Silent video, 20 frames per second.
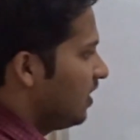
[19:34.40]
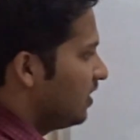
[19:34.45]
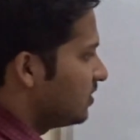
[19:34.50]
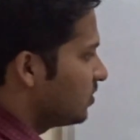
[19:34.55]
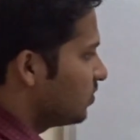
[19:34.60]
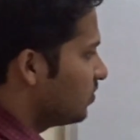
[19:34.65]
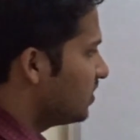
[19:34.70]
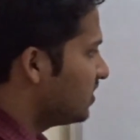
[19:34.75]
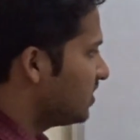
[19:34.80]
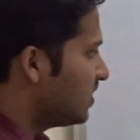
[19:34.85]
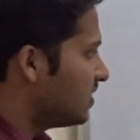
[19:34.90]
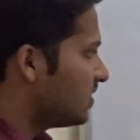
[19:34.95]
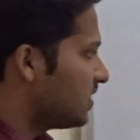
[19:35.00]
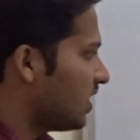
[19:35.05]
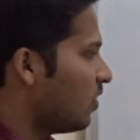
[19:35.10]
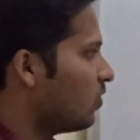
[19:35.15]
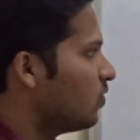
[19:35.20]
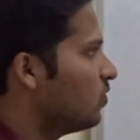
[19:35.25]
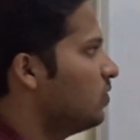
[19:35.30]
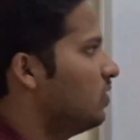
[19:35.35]
So this is
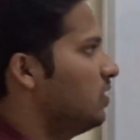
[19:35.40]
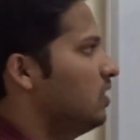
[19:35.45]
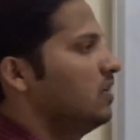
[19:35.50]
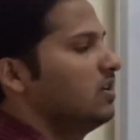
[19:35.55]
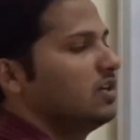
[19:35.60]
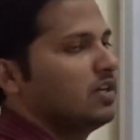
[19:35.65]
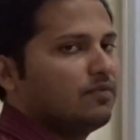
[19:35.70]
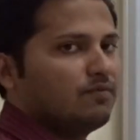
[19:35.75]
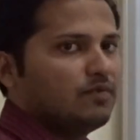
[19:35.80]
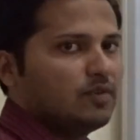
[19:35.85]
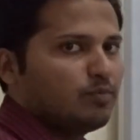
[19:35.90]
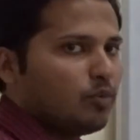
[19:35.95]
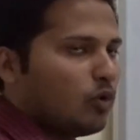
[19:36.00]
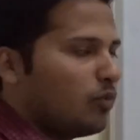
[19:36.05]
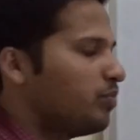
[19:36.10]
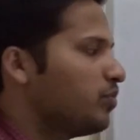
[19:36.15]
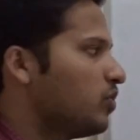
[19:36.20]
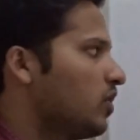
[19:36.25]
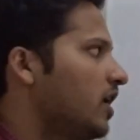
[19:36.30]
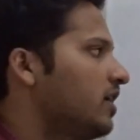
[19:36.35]
how we
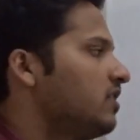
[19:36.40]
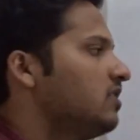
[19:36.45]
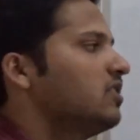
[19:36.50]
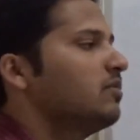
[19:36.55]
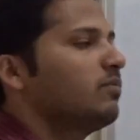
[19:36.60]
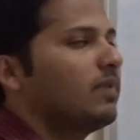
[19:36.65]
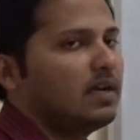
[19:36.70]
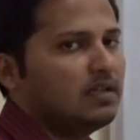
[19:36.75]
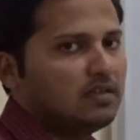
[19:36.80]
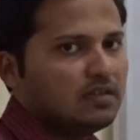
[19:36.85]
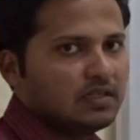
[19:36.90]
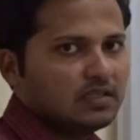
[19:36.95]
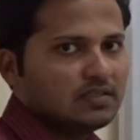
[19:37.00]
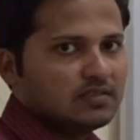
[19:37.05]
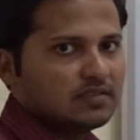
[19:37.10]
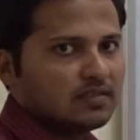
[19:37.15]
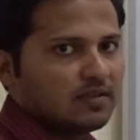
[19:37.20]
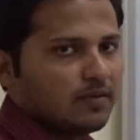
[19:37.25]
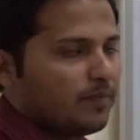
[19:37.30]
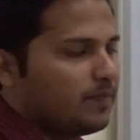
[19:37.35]
populate the
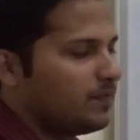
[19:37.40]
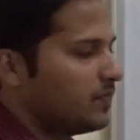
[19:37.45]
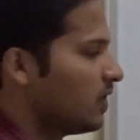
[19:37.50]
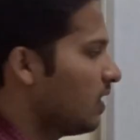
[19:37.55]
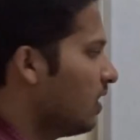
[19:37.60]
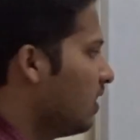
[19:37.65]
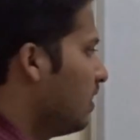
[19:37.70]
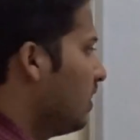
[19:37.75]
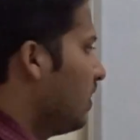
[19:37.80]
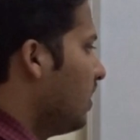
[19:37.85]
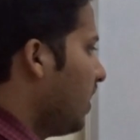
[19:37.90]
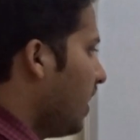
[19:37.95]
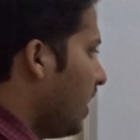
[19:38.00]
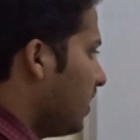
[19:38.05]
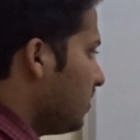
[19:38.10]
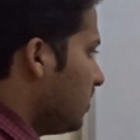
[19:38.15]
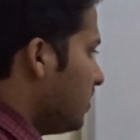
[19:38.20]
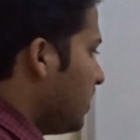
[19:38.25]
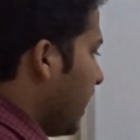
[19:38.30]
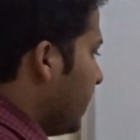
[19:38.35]
matrix,
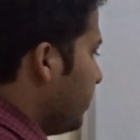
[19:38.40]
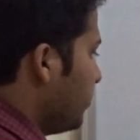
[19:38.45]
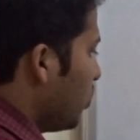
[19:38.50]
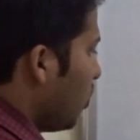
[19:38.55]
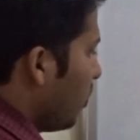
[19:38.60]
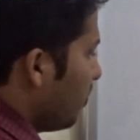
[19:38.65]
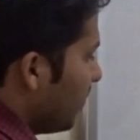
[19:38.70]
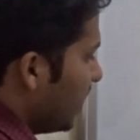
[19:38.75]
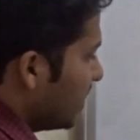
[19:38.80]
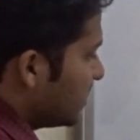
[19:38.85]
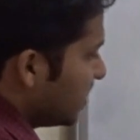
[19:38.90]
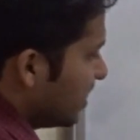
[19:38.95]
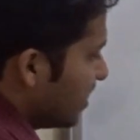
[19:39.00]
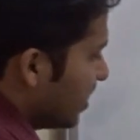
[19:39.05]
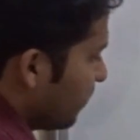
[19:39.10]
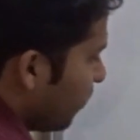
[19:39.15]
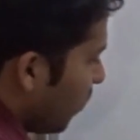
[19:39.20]
and the time complexity